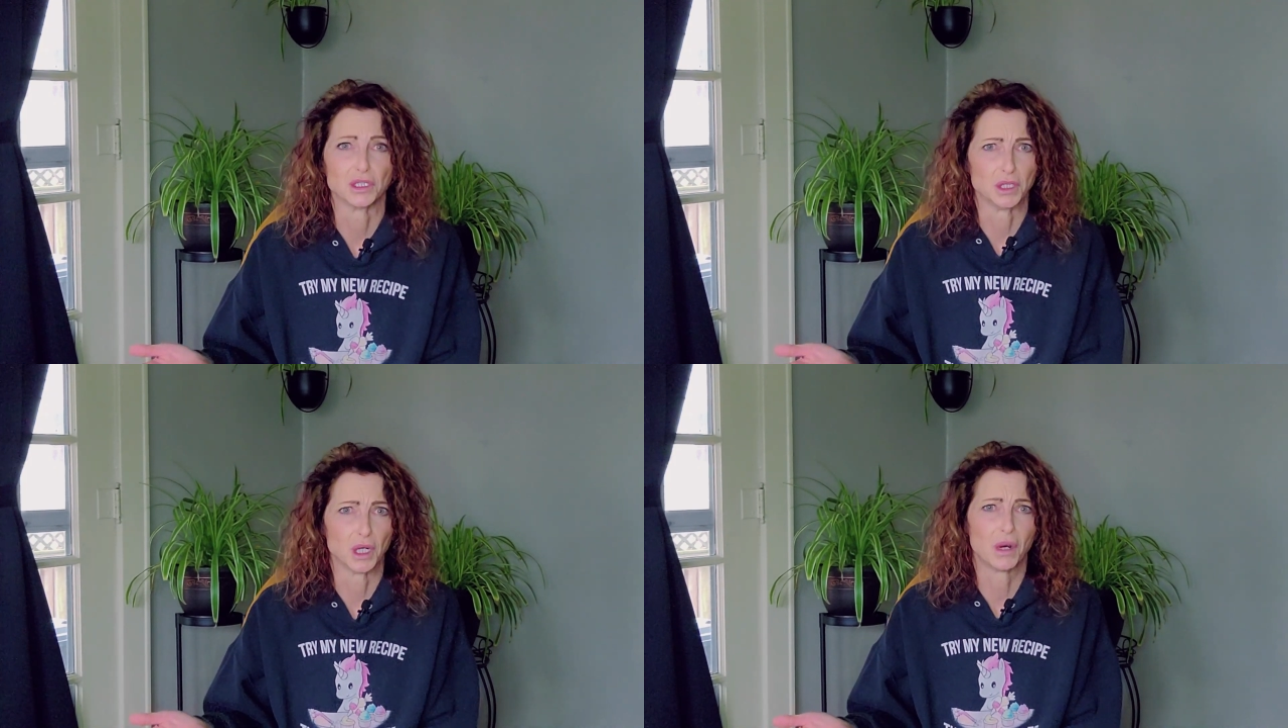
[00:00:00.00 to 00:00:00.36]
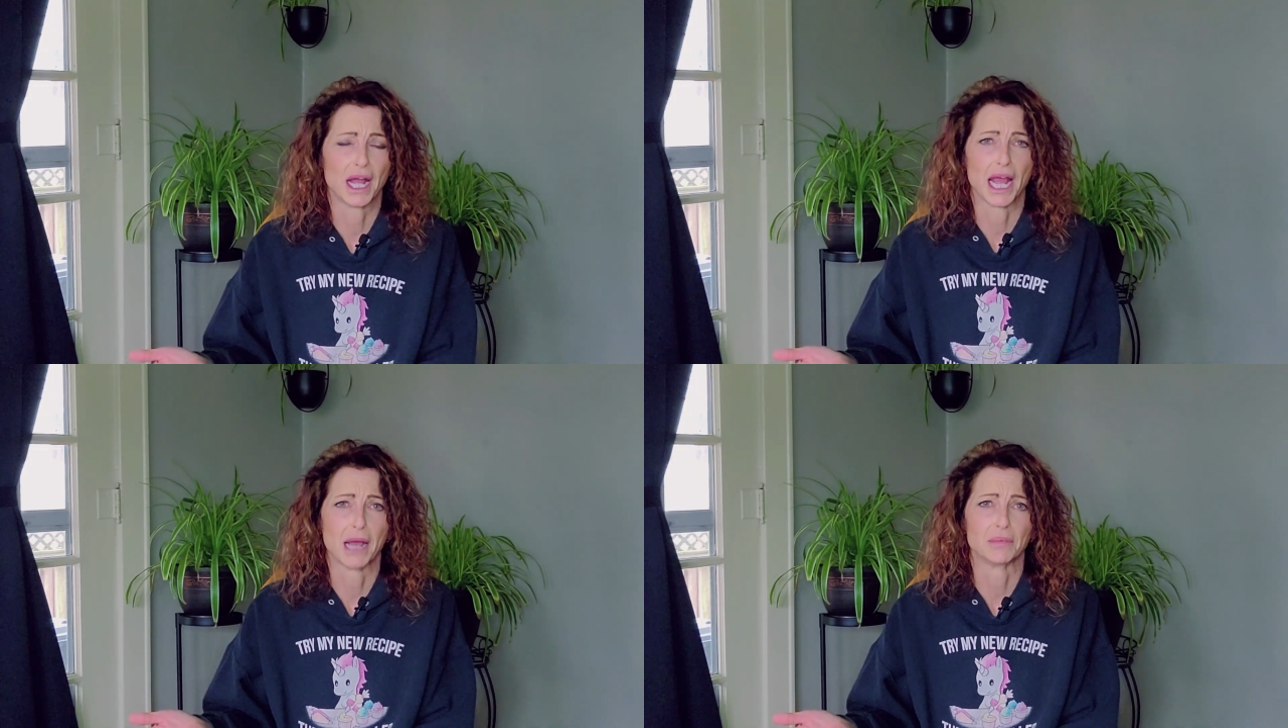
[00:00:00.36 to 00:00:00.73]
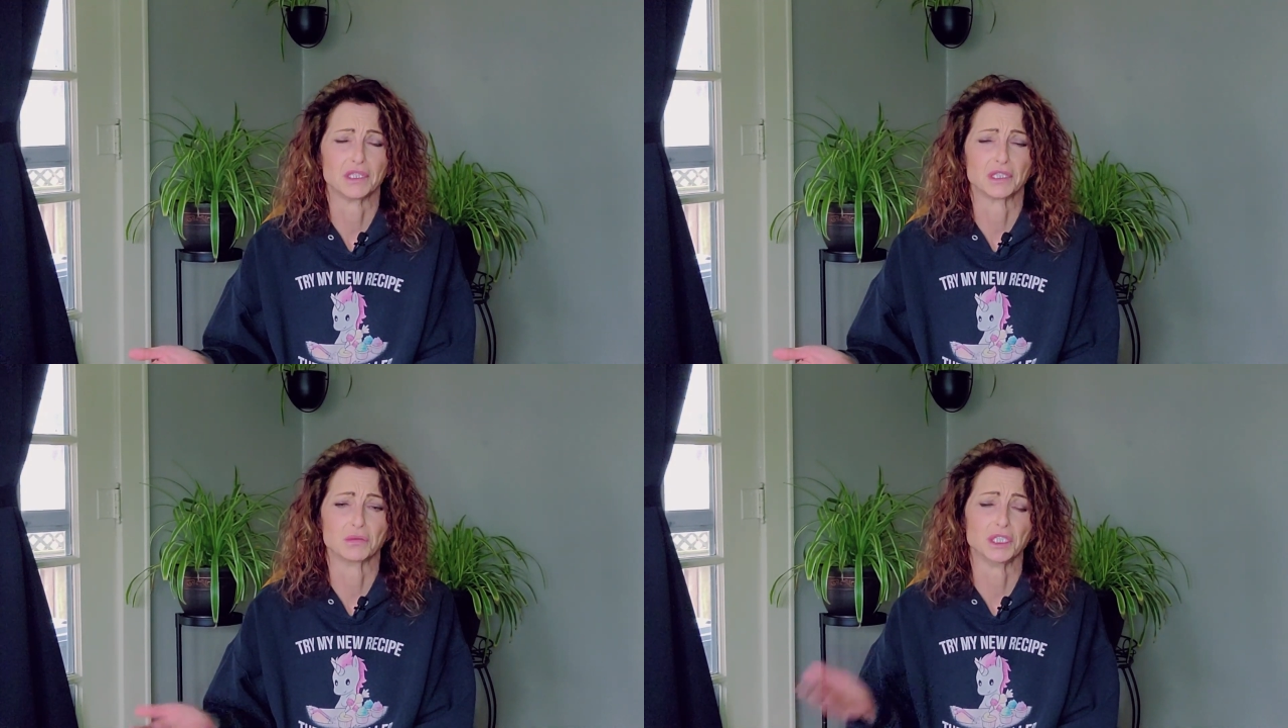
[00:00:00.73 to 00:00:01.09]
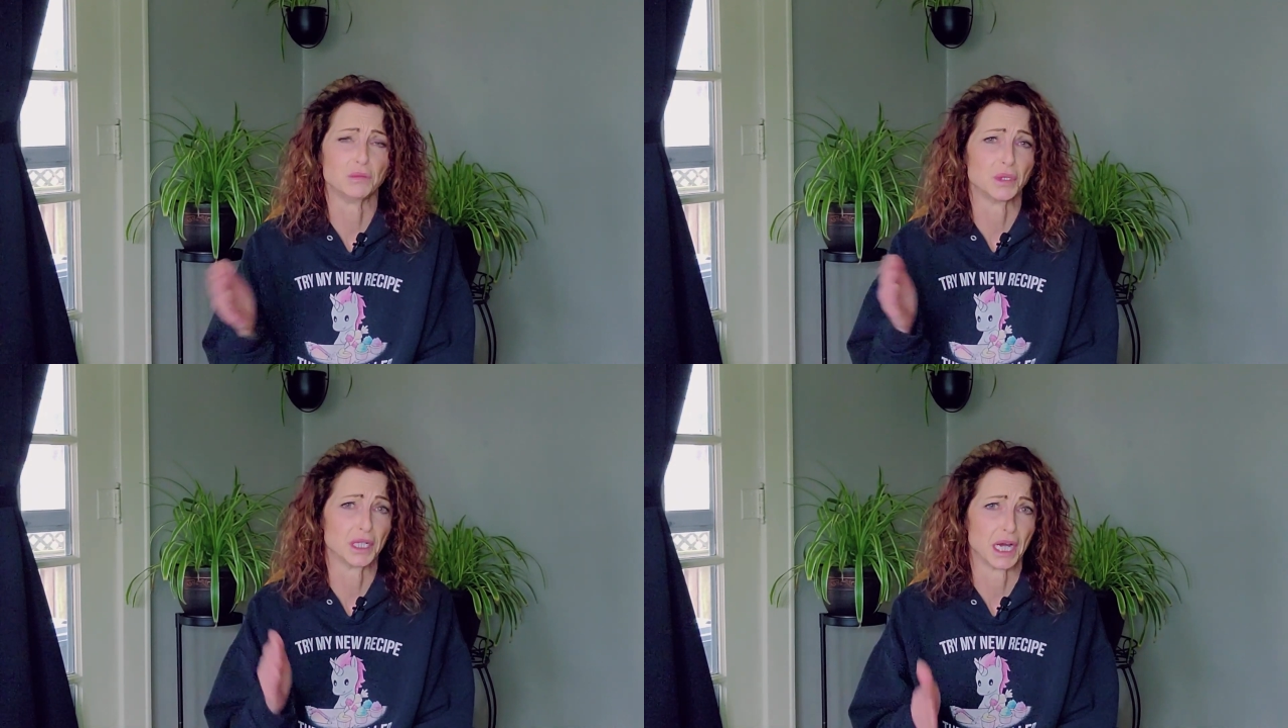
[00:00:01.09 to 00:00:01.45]
you know what happens when
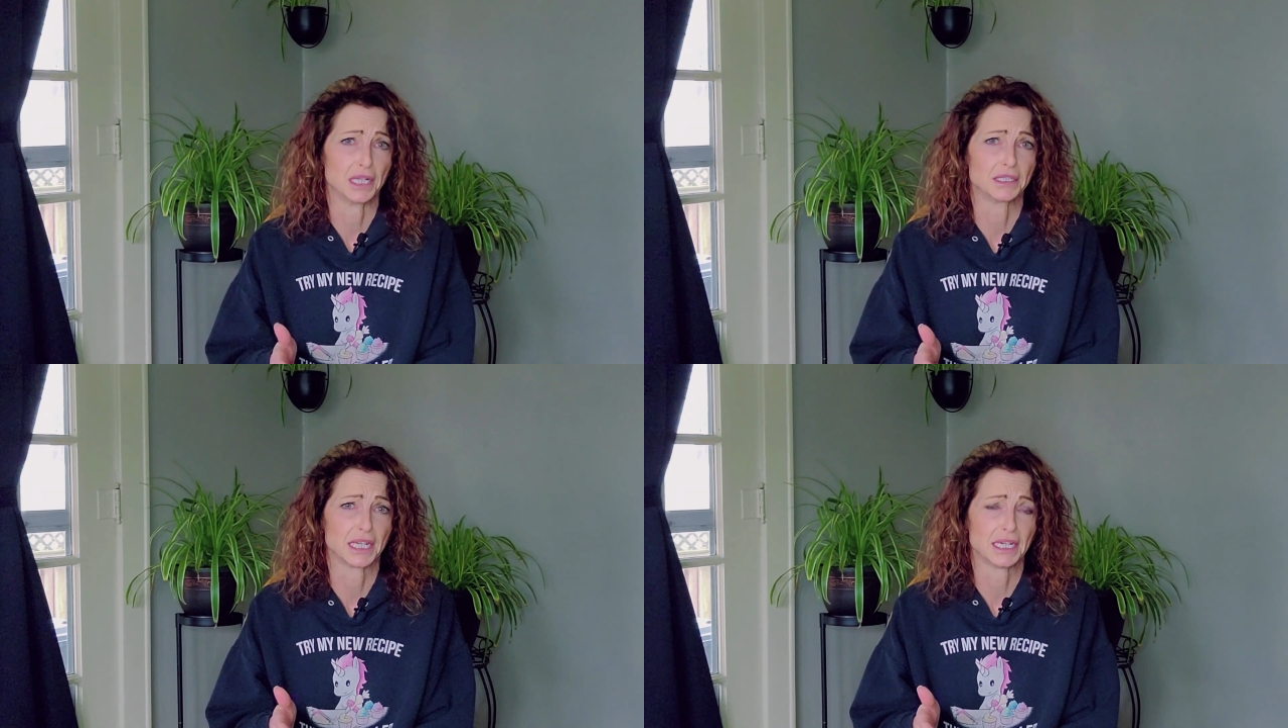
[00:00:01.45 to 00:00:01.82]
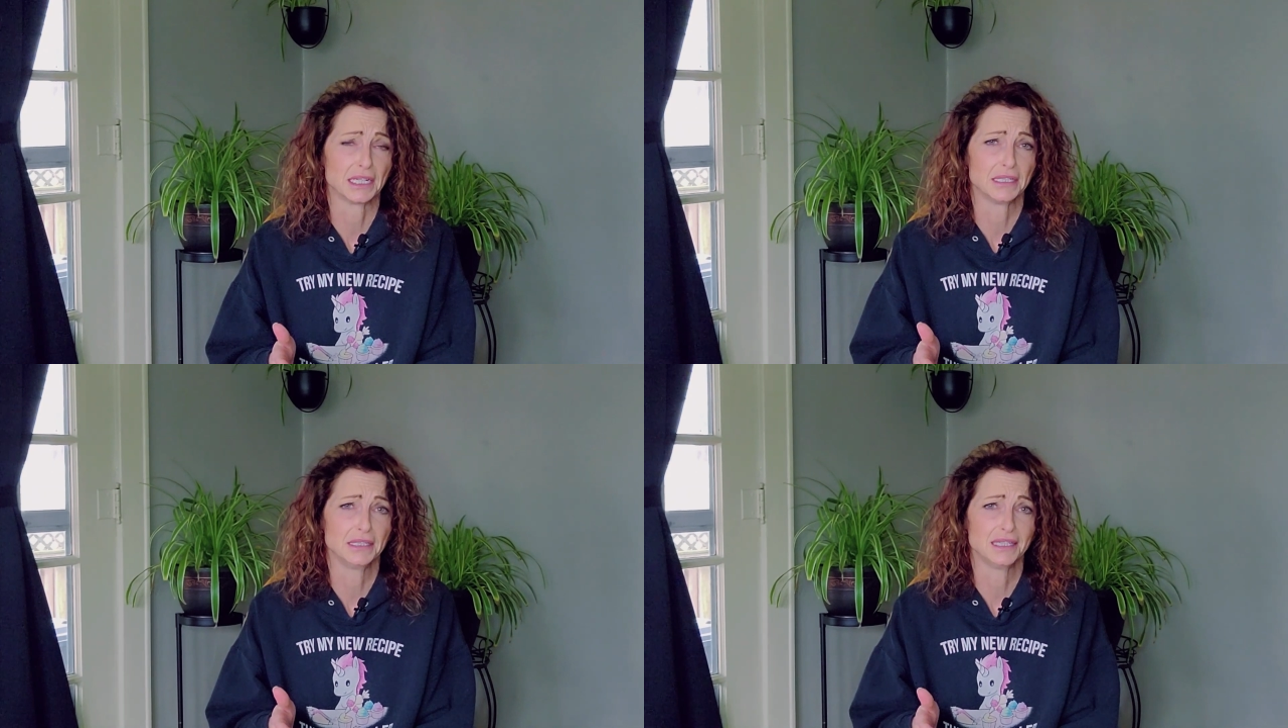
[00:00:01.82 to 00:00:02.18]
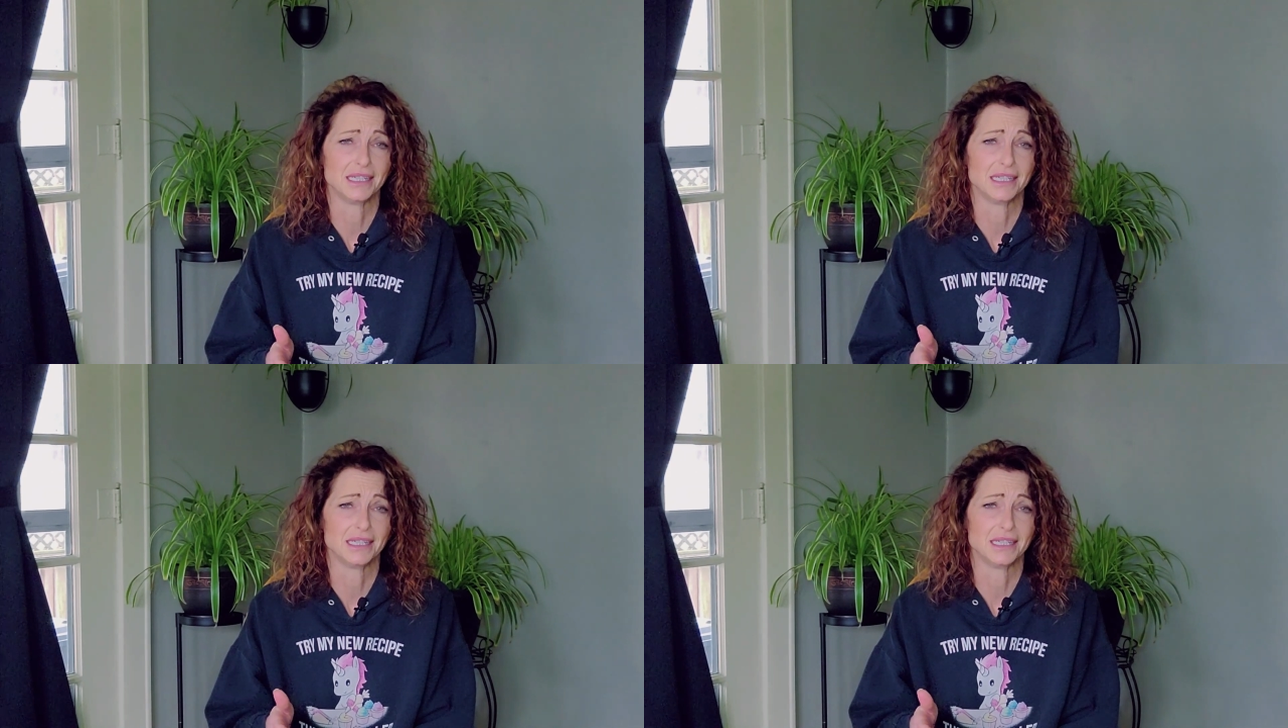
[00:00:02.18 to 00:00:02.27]
you put unleaded